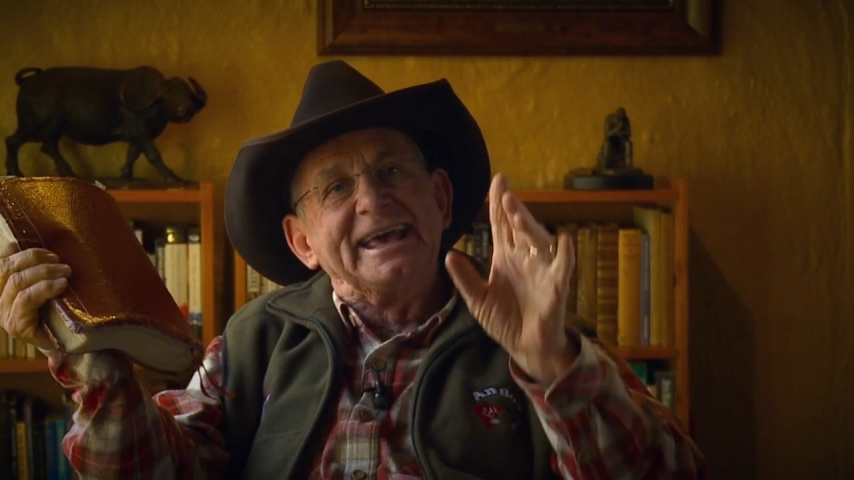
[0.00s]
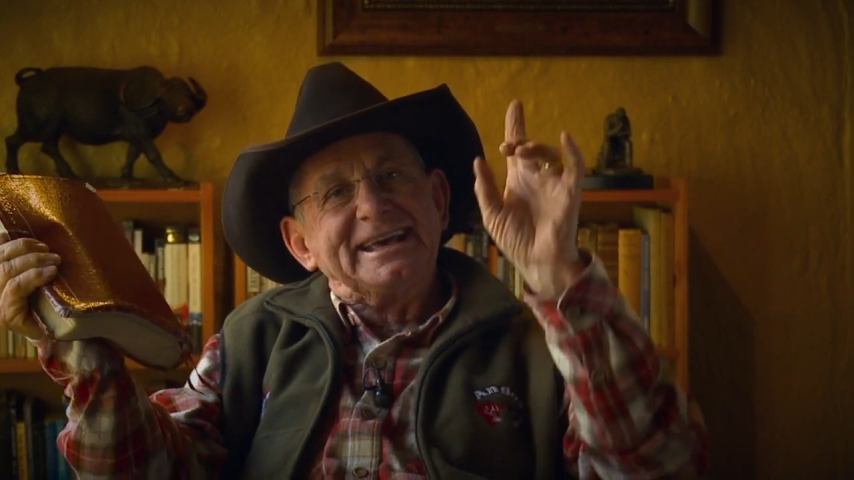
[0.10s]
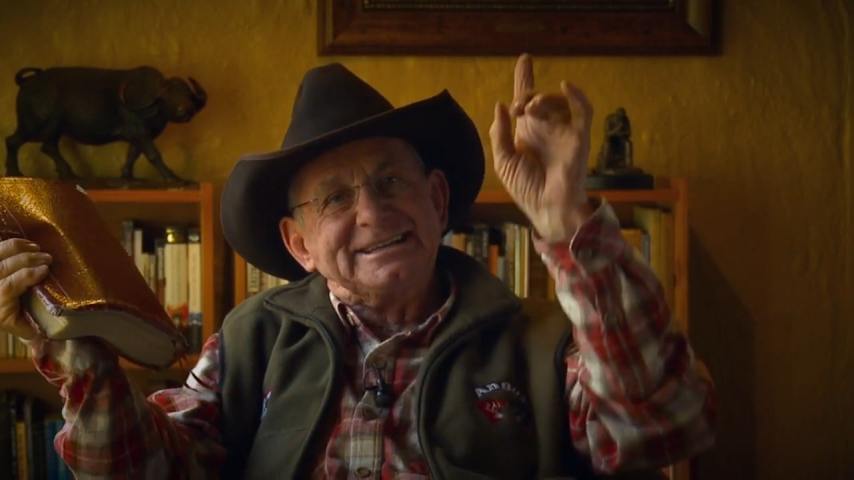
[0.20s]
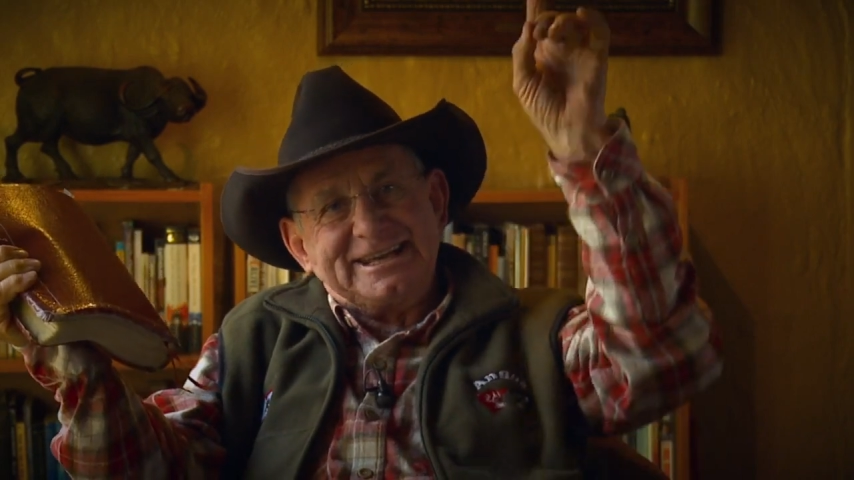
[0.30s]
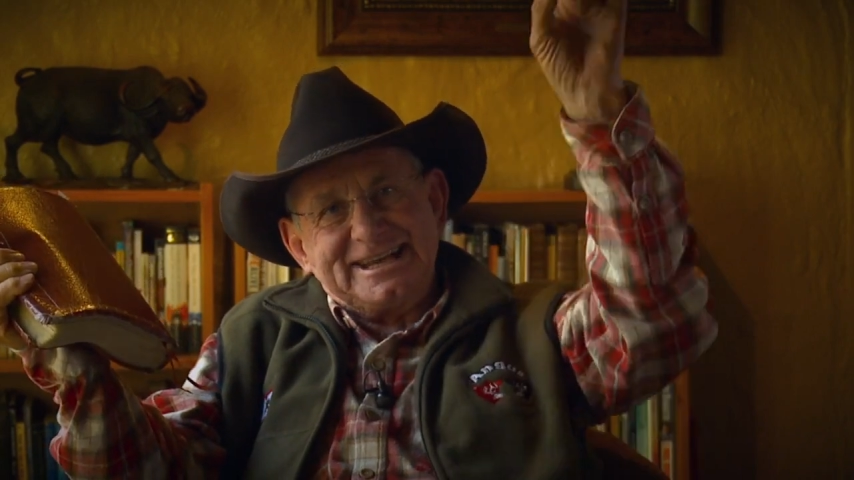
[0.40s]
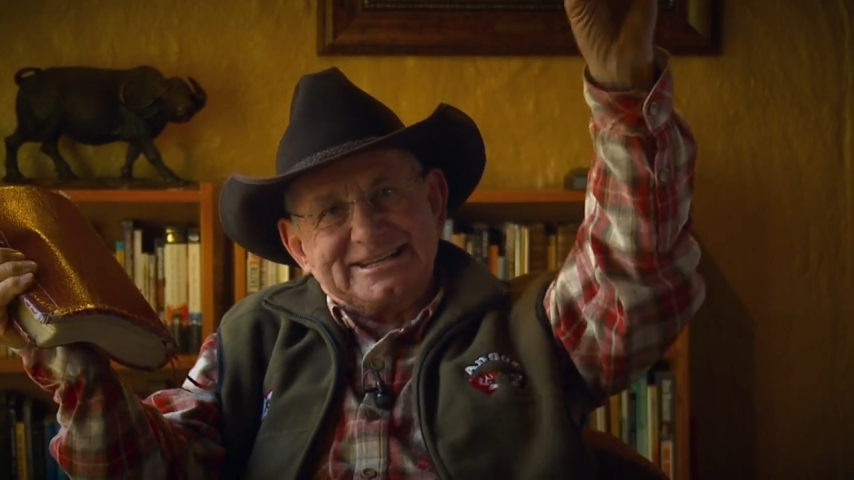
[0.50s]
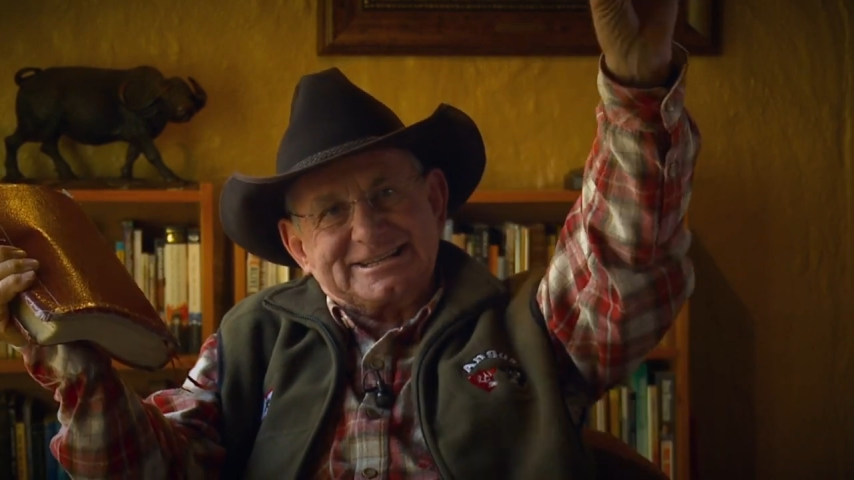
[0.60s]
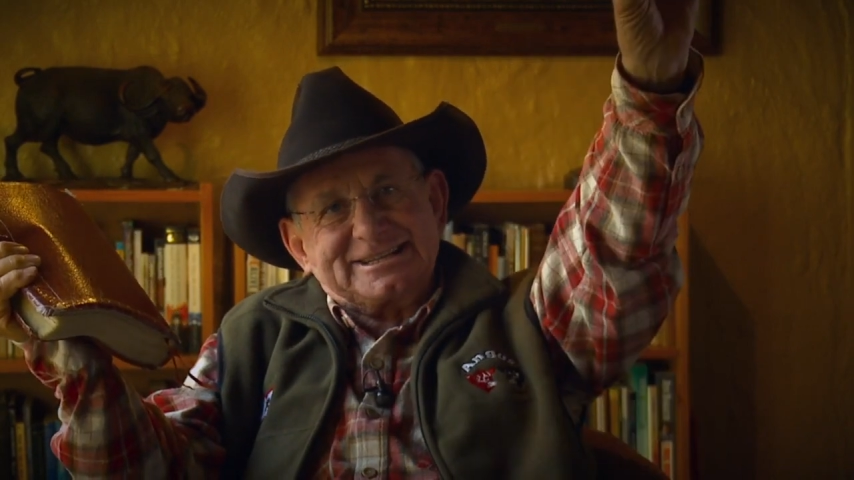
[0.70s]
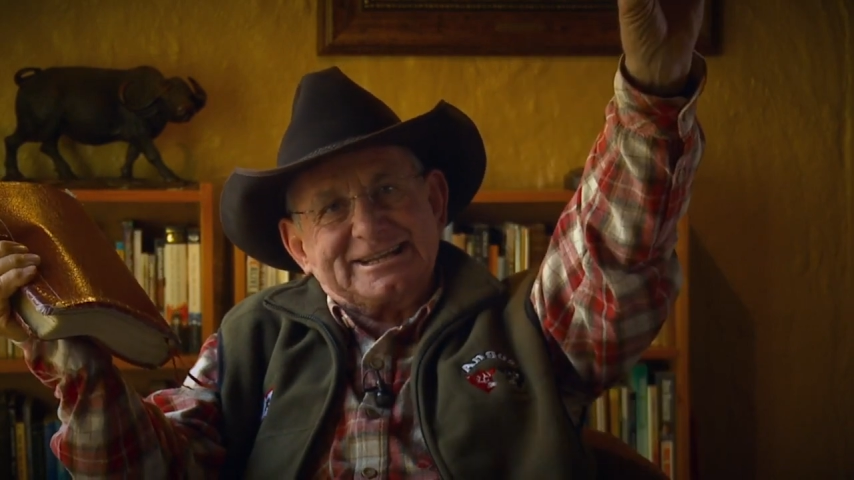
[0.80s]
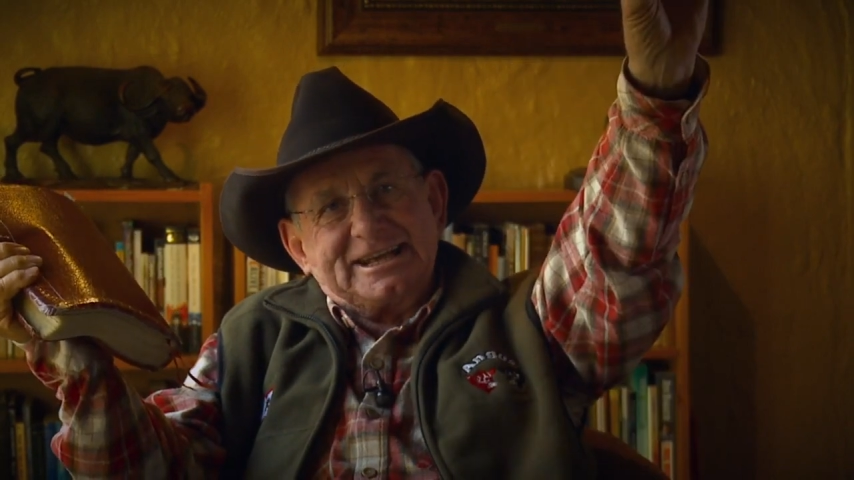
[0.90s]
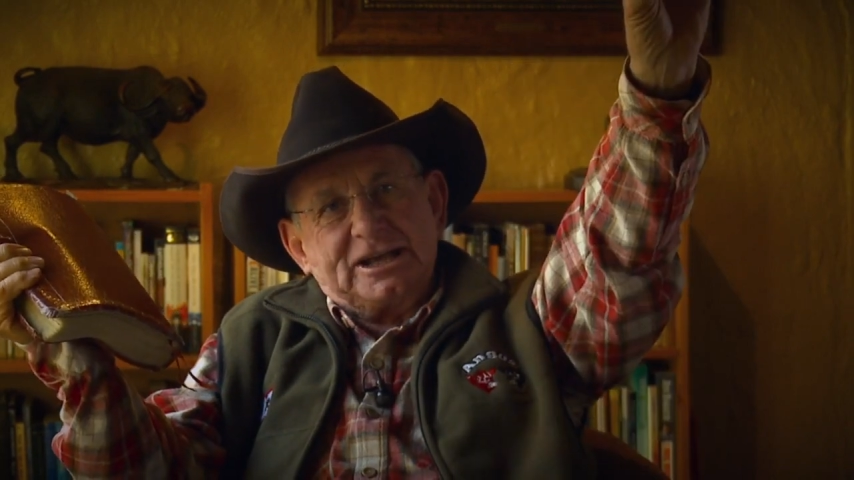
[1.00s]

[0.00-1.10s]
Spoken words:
is His.